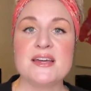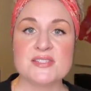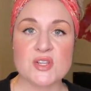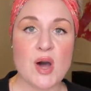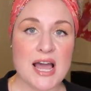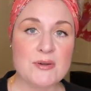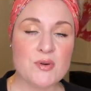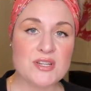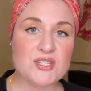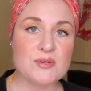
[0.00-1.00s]
So I'm
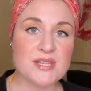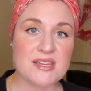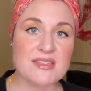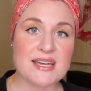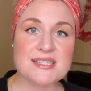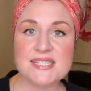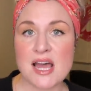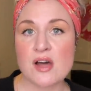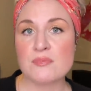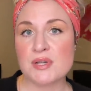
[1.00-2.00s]
going to link that
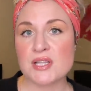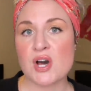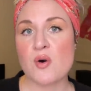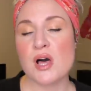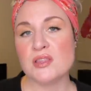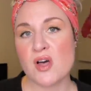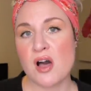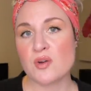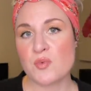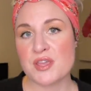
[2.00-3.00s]
down below
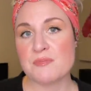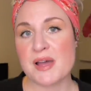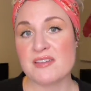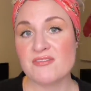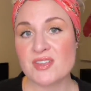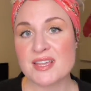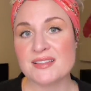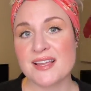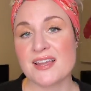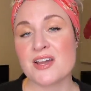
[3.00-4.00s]
along with my affiliate
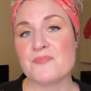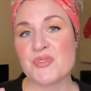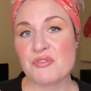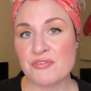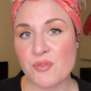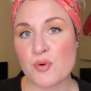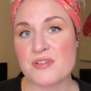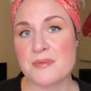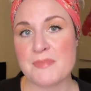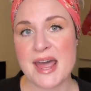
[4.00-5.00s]
link
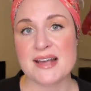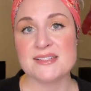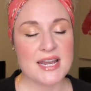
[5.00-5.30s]
for the mask.